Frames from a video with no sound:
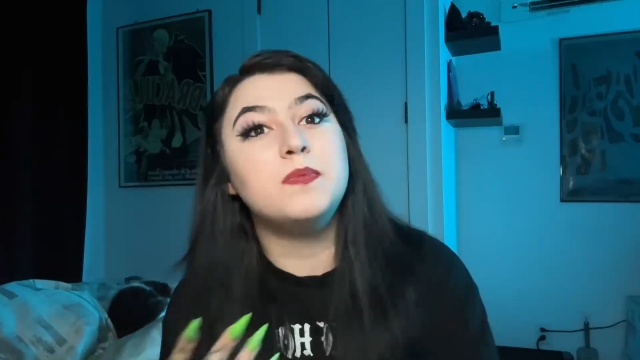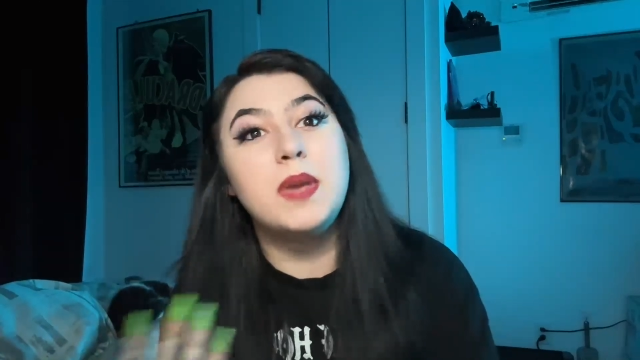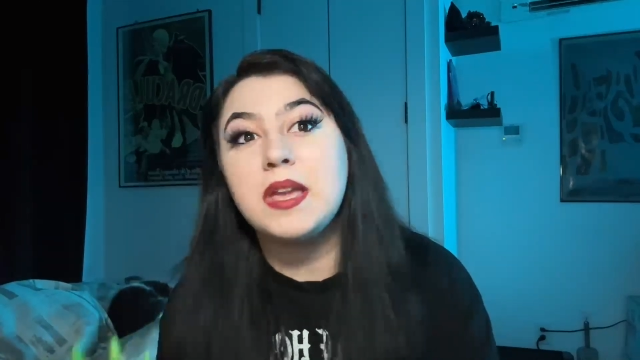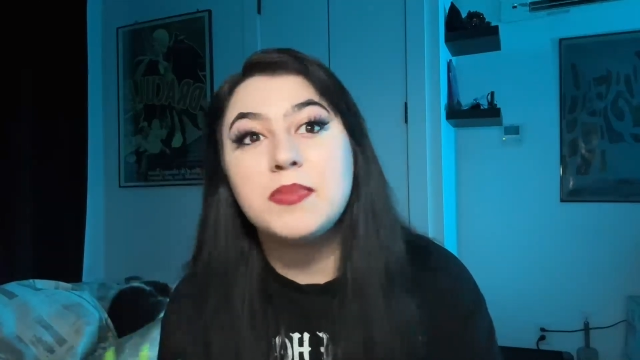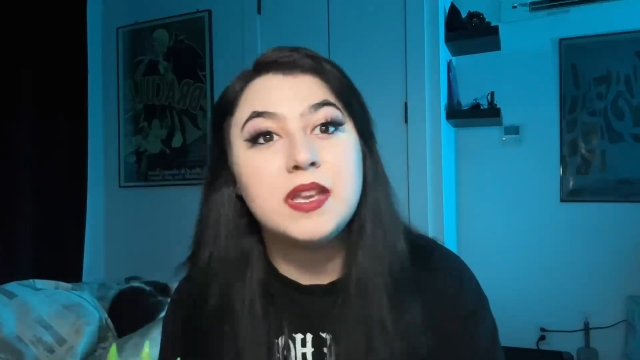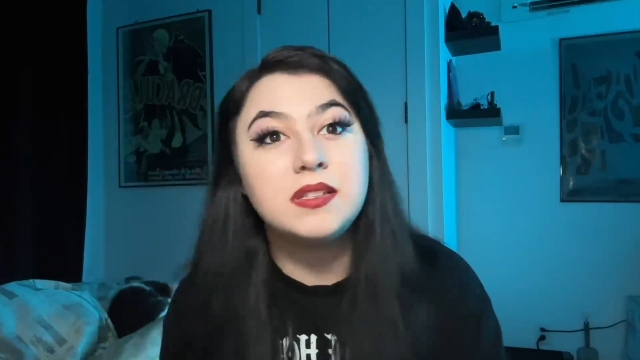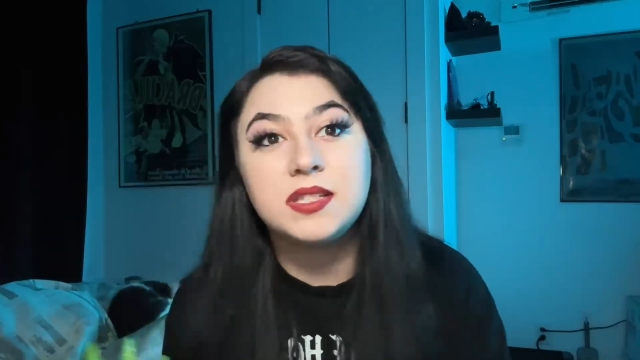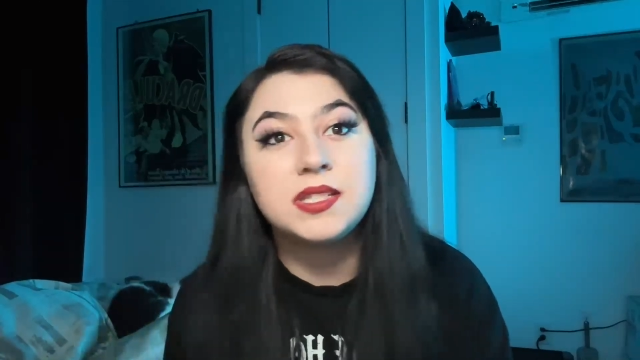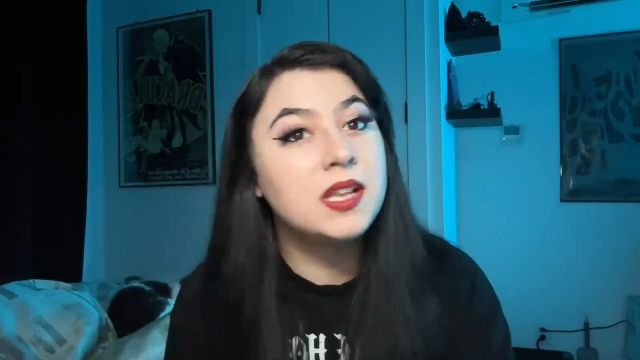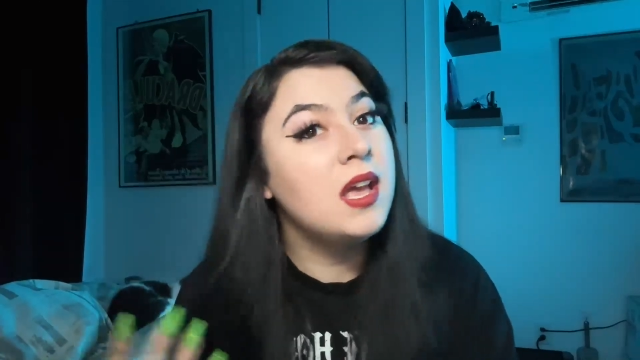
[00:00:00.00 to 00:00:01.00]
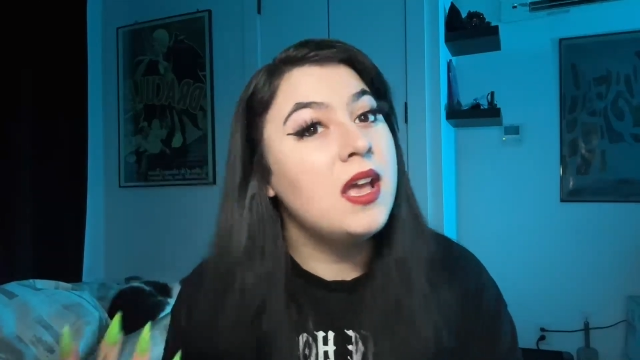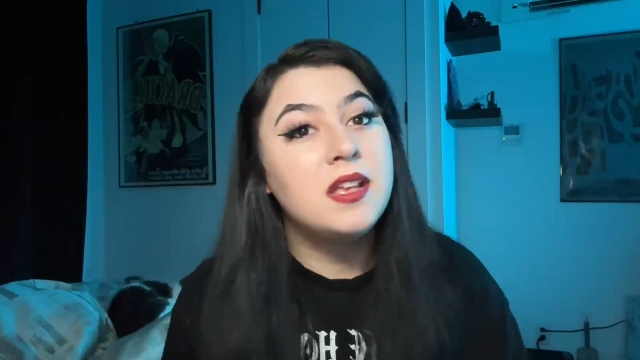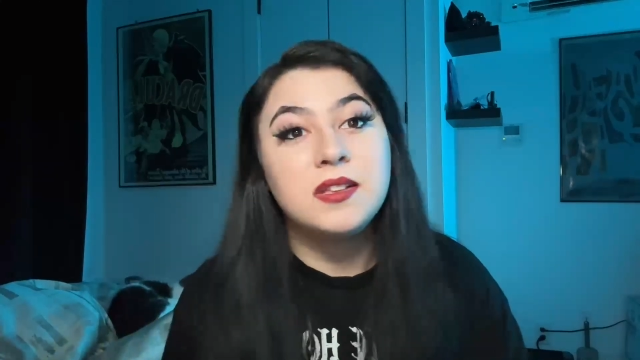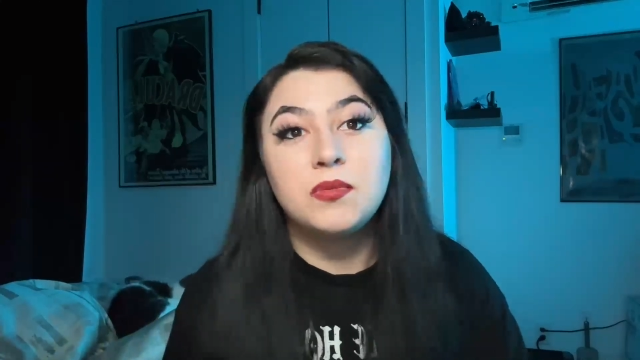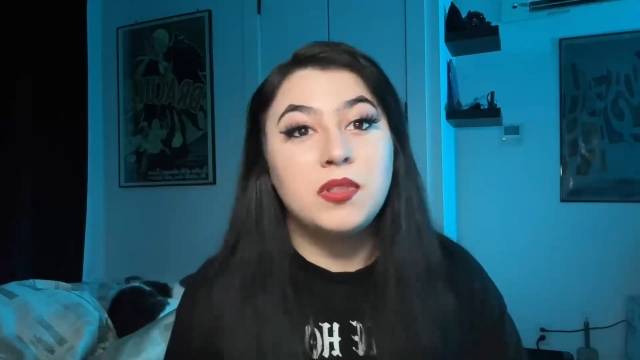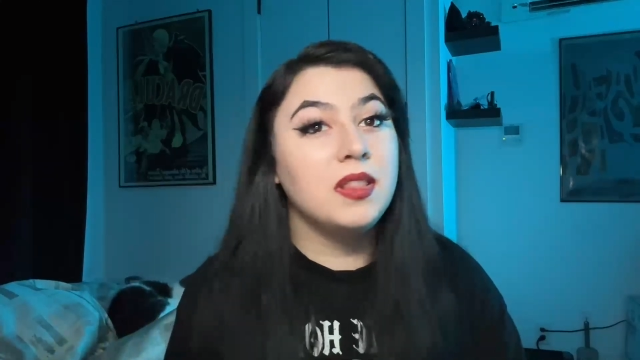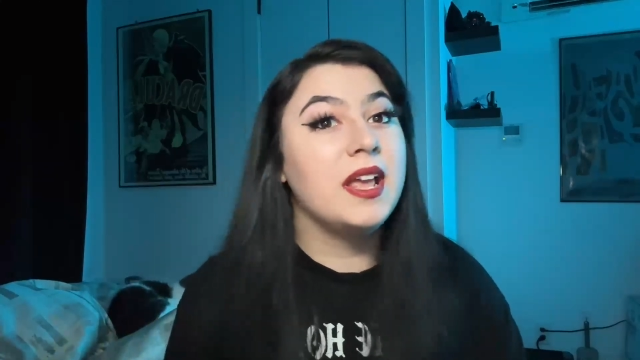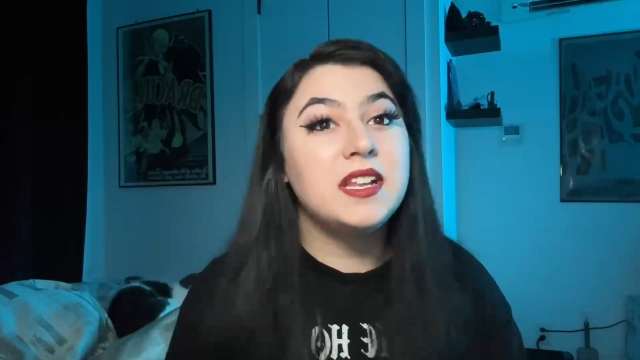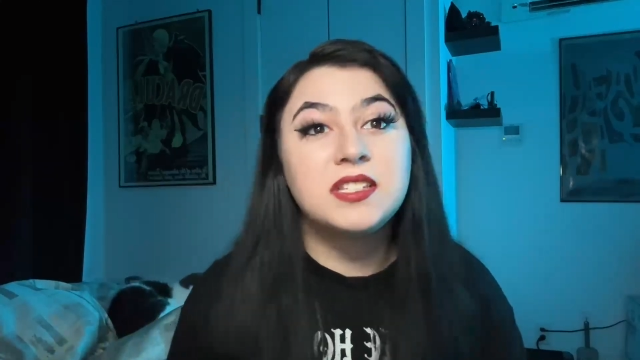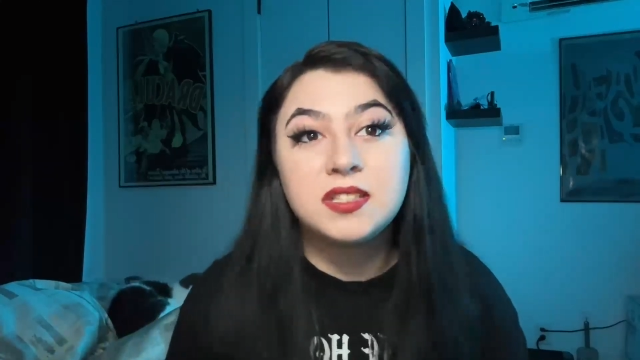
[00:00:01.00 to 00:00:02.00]
Maybe it's
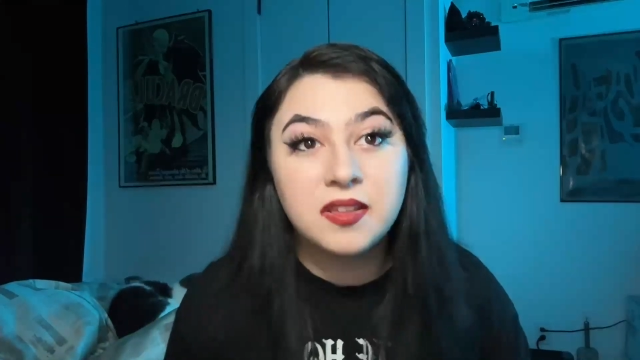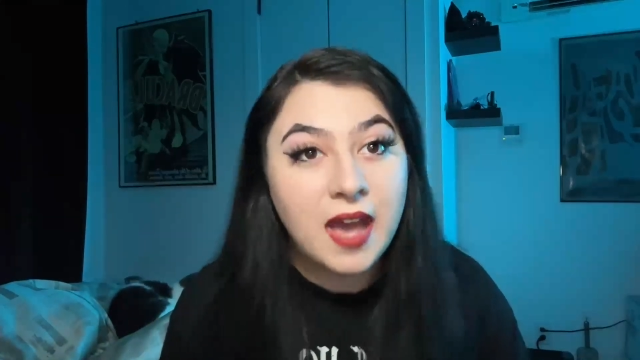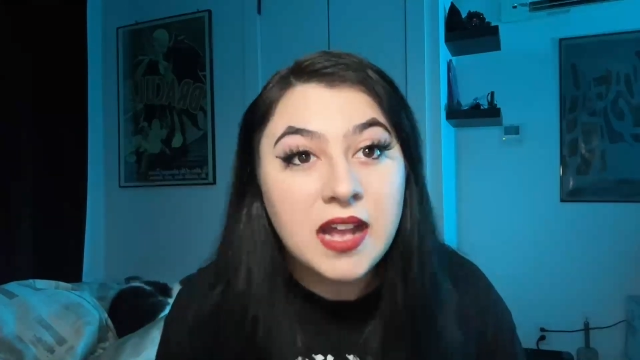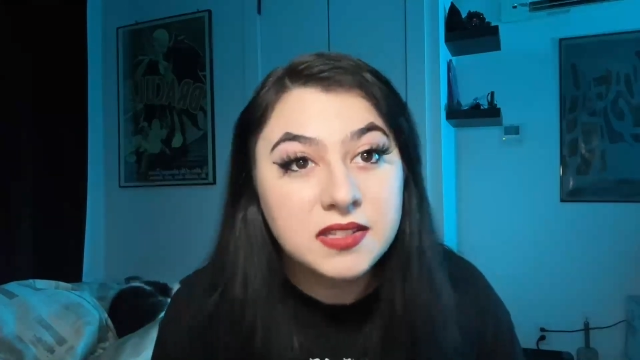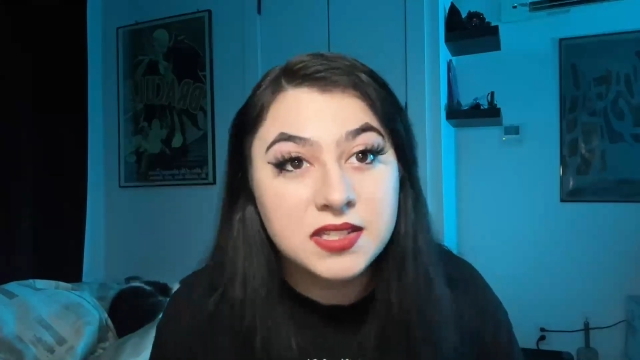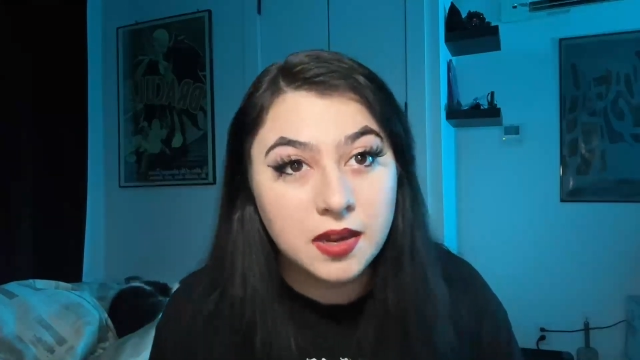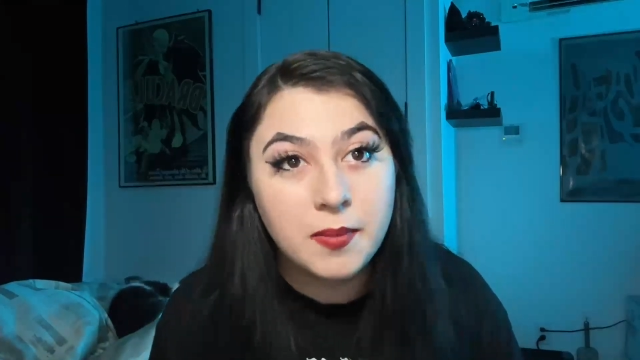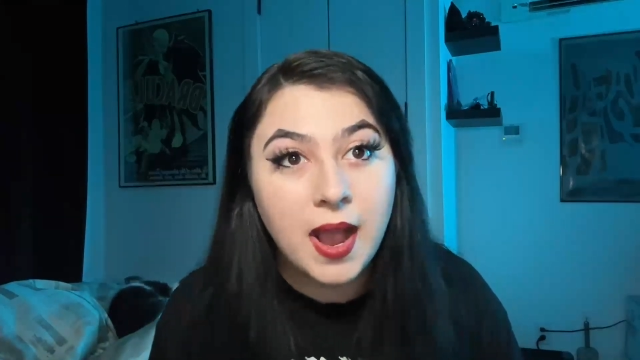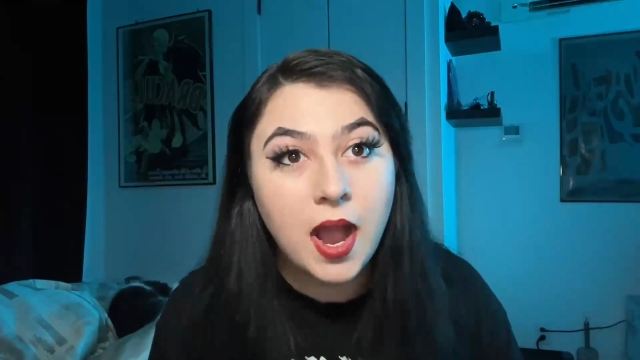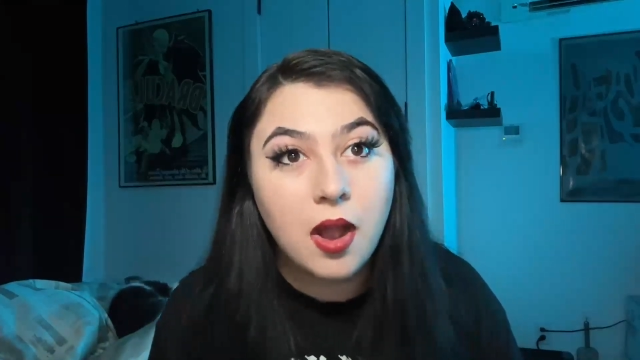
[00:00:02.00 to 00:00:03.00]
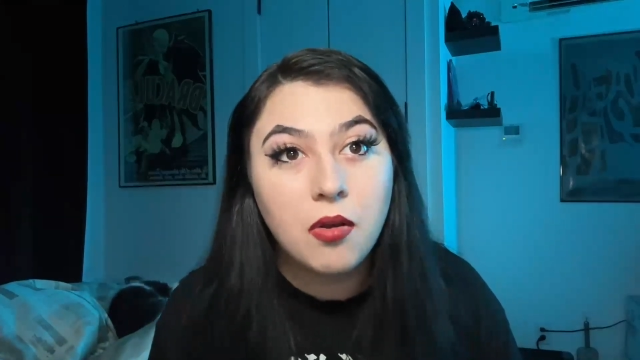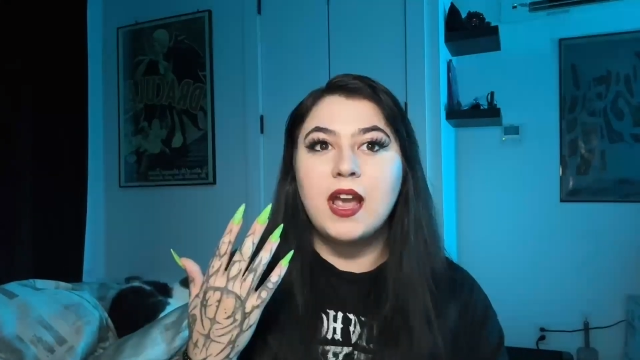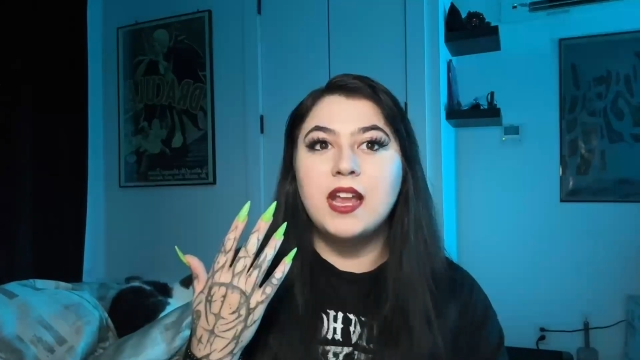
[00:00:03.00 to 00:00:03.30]
linked to that somehow.